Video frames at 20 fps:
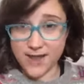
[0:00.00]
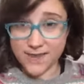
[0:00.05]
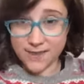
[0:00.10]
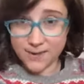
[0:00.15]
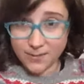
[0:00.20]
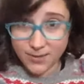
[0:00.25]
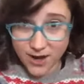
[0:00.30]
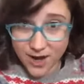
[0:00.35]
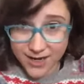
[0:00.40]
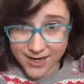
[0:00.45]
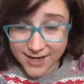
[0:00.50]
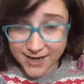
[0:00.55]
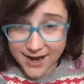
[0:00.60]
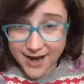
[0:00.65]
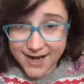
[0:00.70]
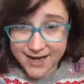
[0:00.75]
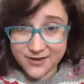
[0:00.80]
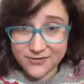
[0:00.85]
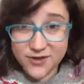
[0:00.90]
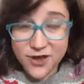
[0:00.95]
and the body
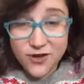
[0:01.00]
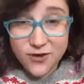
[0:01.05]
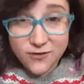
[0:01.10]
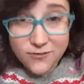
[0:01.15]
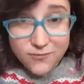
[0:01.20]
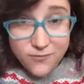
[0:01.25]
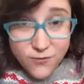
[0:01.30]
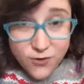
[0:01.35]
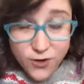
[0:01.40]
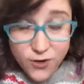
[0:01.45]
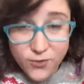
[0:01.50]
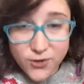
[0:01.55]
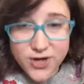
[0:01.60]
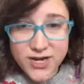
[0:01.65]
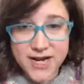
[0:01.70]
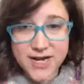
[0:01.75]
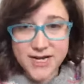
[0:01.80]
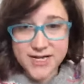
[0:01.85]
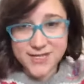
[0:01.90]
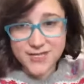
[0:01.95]
kind of
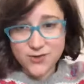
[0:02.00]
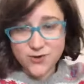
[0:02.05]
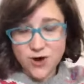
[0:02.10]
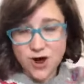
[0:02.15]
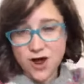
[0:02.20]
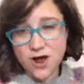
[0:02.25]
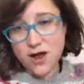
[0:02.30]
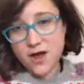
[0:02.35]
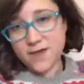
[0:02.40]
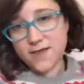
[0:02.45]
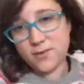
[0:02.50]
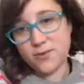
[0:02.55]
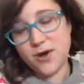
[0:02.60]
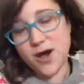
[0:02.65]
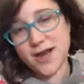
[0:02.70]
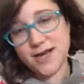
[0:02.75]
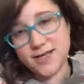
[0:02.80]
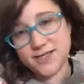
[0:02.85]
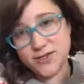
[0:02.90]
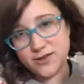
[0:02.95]
forward in a squat on the potty.